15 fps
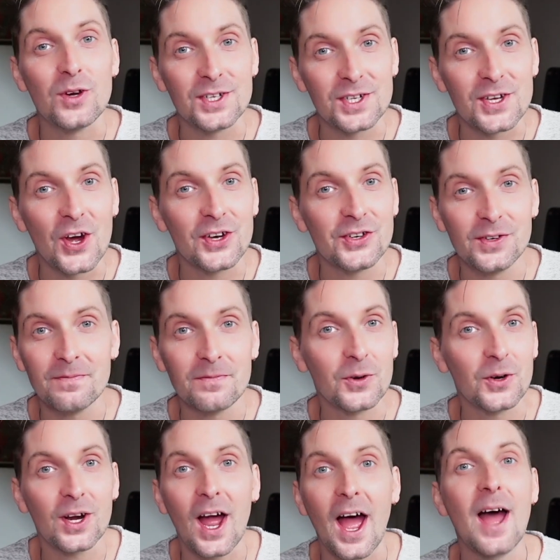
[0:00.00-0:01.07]
which is not a drip
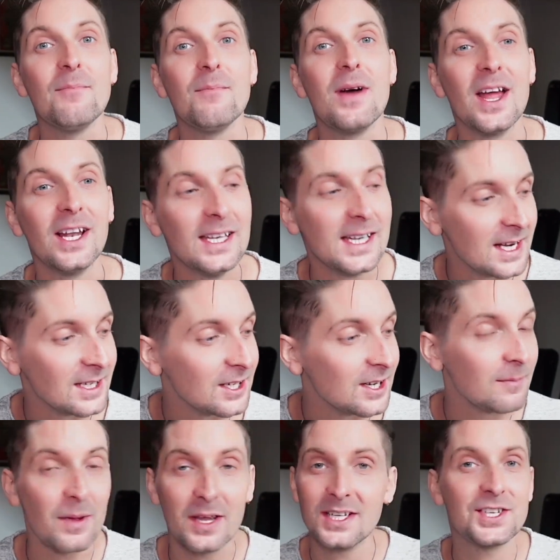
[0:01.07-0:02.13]
fork. I'm elated,
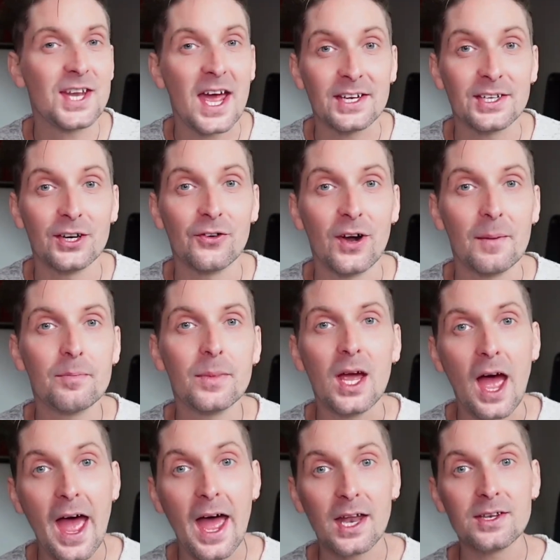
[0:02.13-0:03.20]
I'm ecstatic, right?
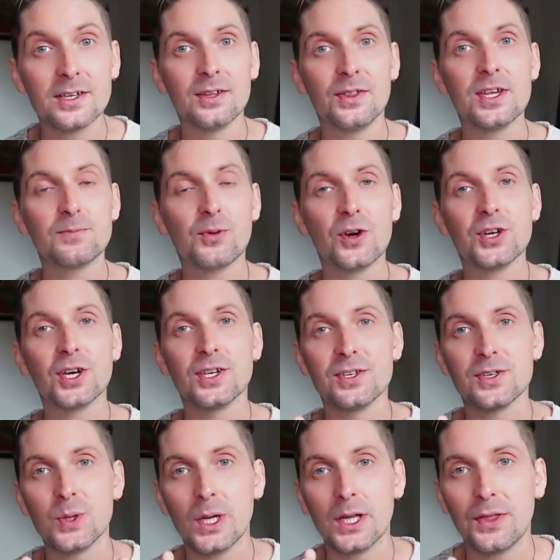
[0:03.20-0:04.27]
And this project
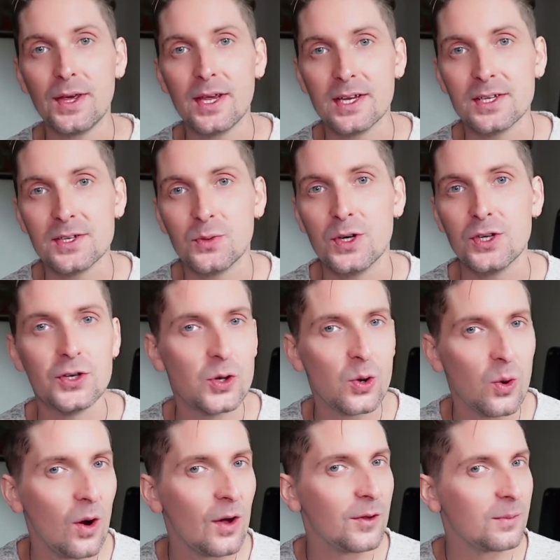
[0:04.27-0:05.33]
is doing things which
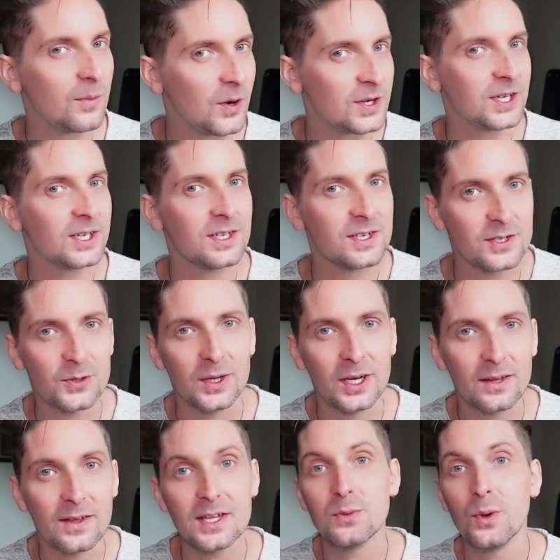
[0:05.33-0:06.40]
no other project is
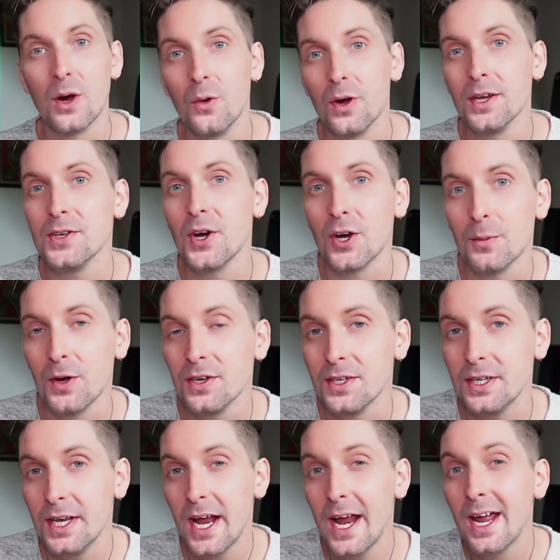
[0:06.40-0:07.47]
doing. That's why I want to talk about
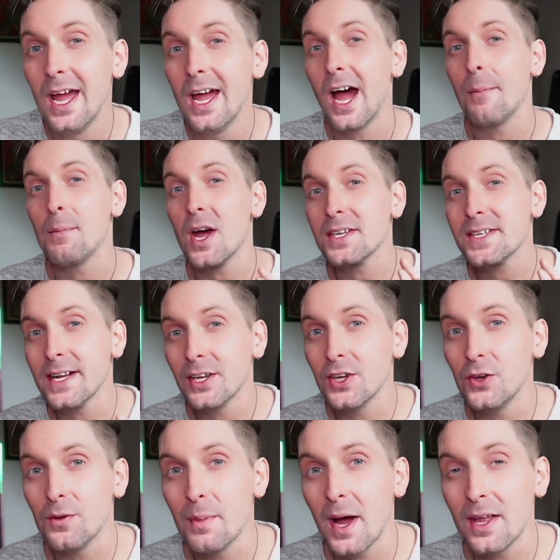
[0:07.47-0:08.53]
it today. I'm not
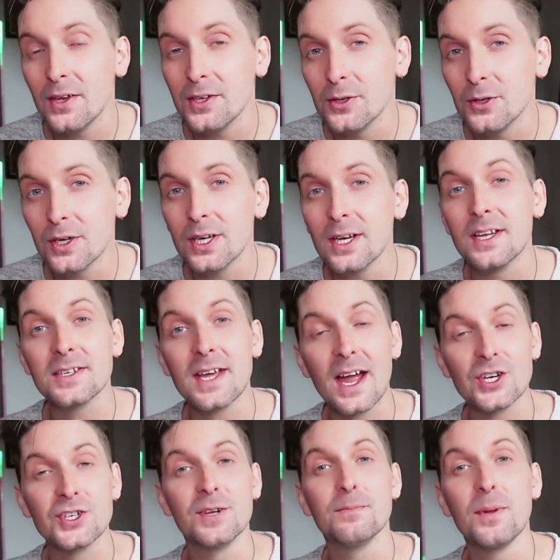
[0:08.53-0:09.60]
telling you to buy the token, it's
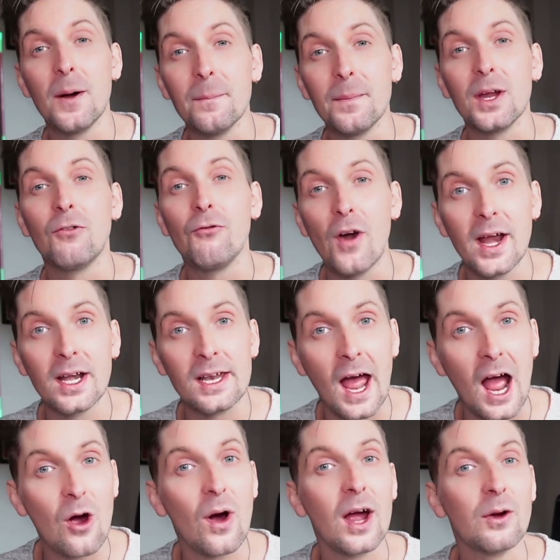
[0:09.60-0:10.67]
actually pumping right
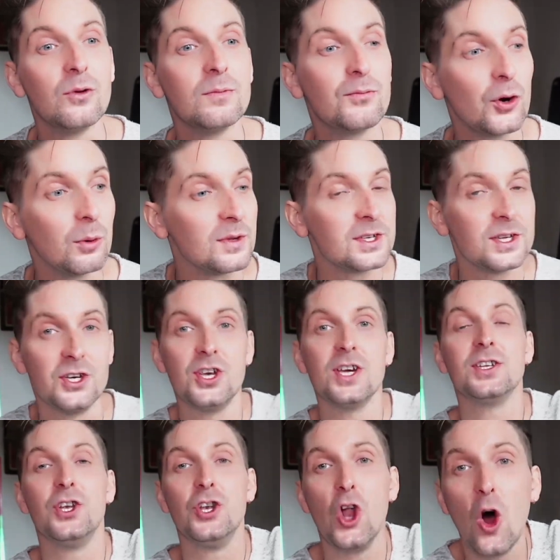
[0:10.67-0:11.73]
now. I would probably
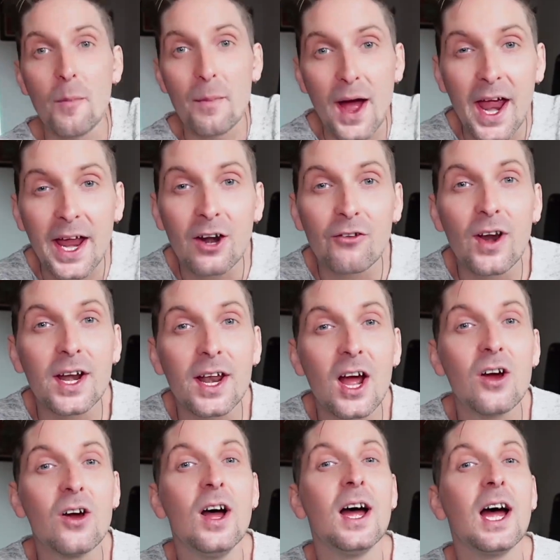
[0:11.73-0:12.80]
suggest not buying it right
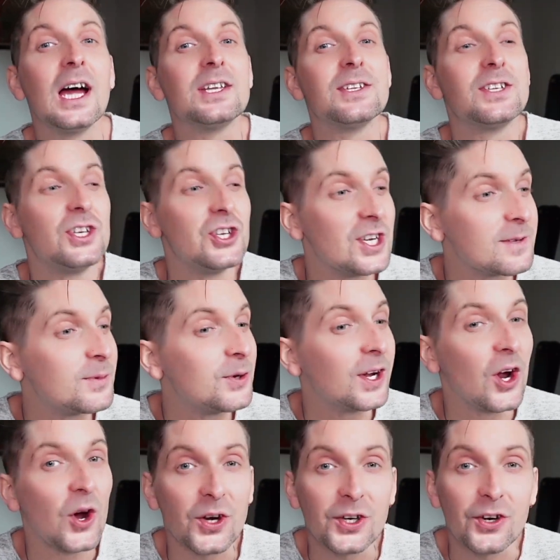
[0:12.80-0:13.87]
now. I'd suggest
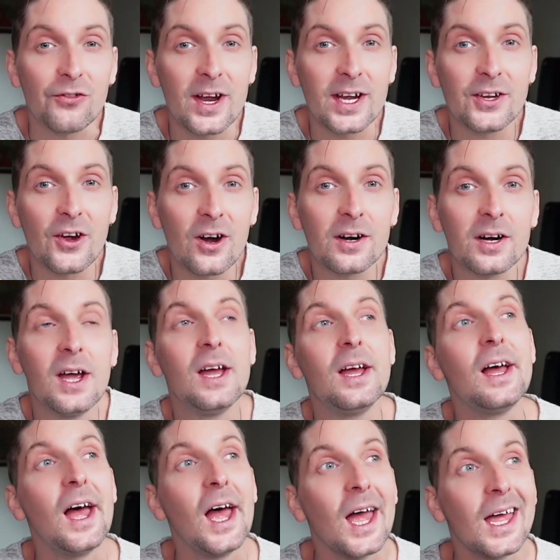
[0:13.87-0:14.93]
putting it on your radar
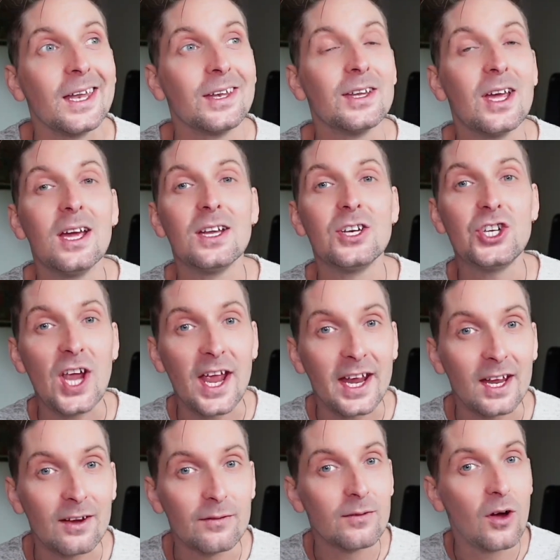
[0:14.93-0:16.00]
and
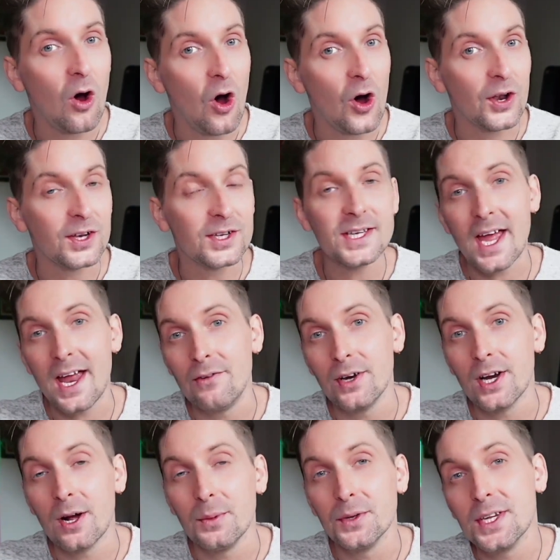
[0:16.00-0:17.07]
checking on it
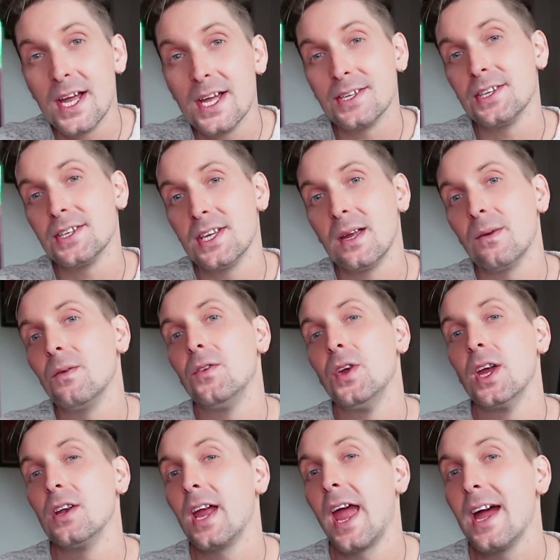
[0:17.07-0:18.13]
every couple of days and seeing if
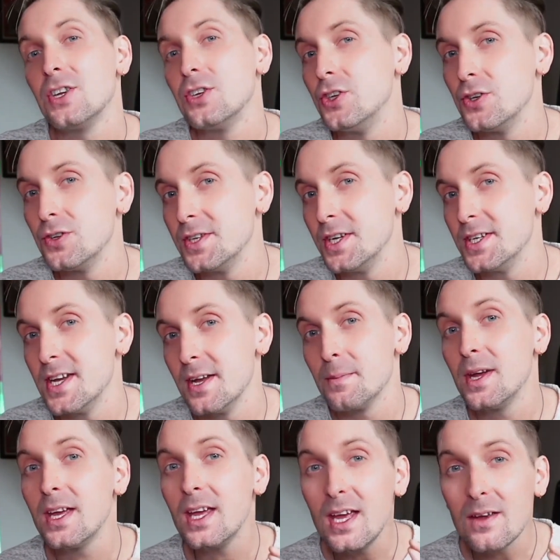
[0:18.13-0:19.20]
you can catch a juicy
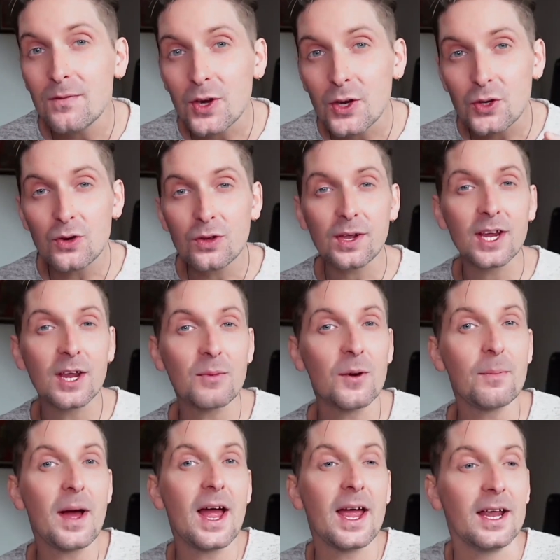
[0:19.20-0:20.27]
dip if you do think
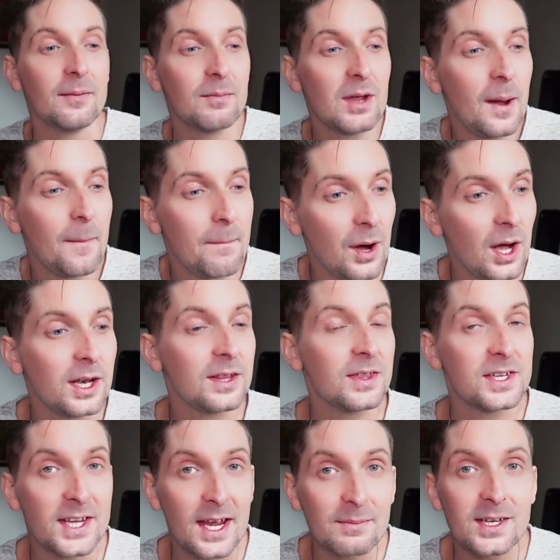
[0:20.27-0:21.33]
about buying it. But at
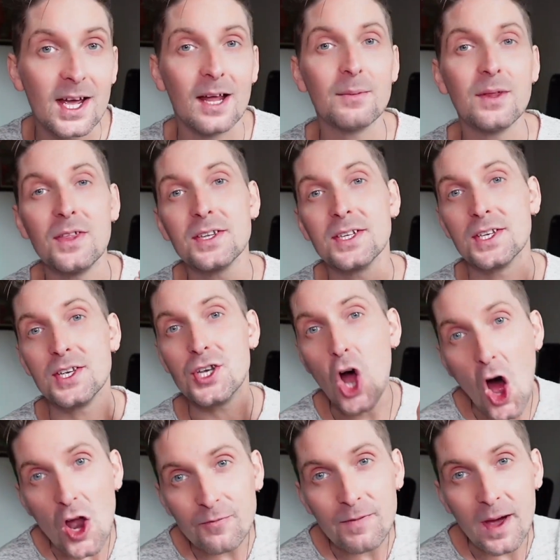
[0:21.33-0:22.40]
the same time, this is
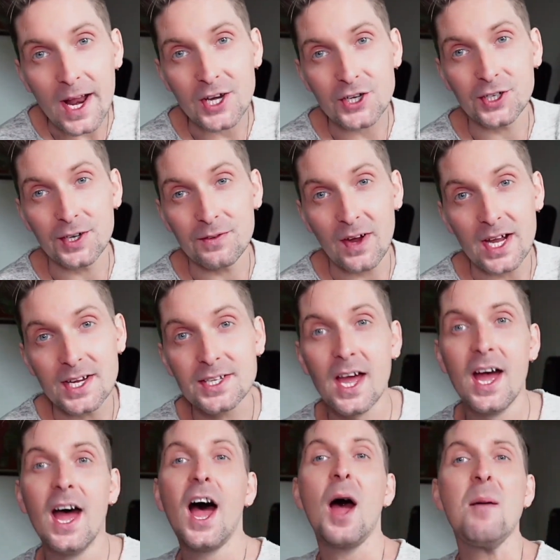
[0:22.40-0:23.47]
not financial advice.
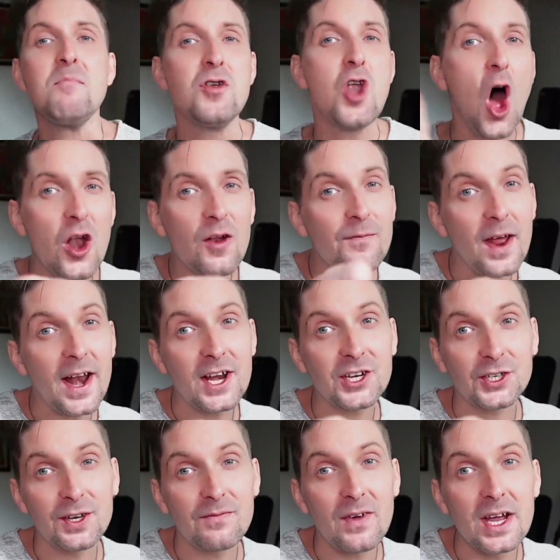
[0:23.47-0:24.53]
I'm not a
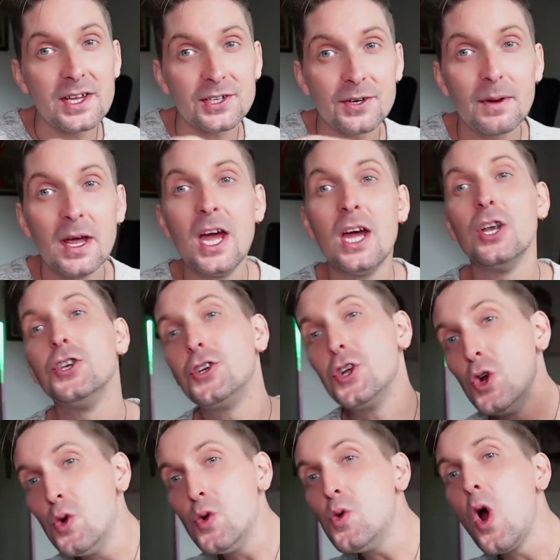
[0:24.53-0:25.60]
financial advisor.
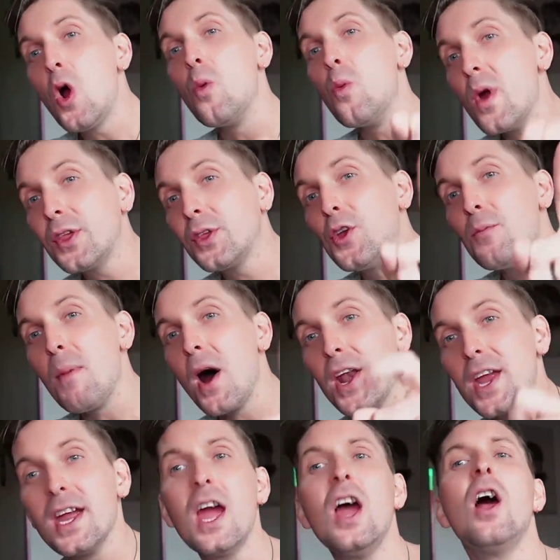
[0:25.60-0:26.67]
Do with your
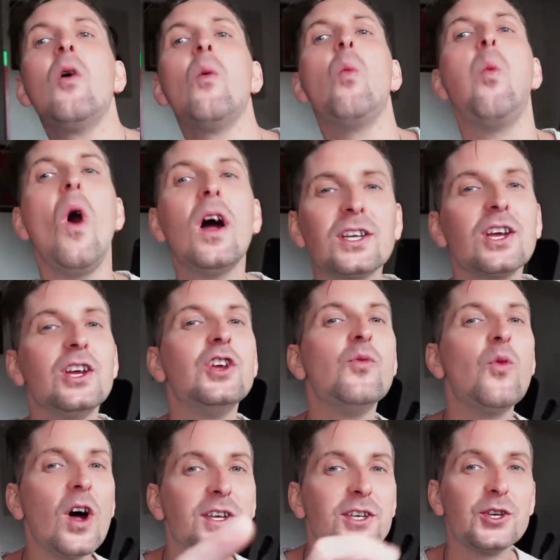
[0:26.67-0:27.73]
money what you
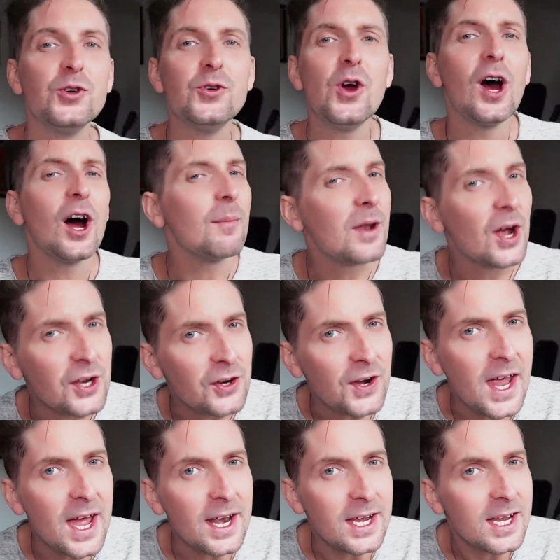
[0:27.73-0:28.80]
want to. I'm not your
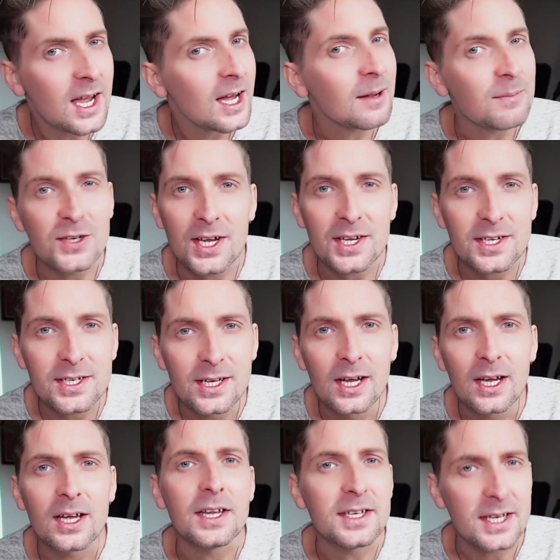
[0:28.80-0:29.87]
daddy. I'm just
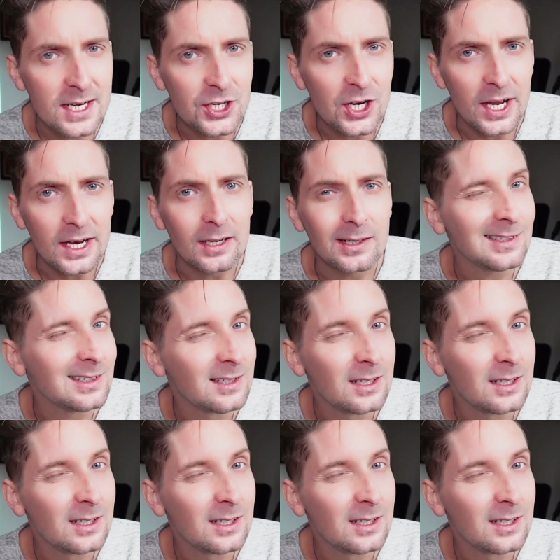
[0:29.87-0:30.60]
a DGen.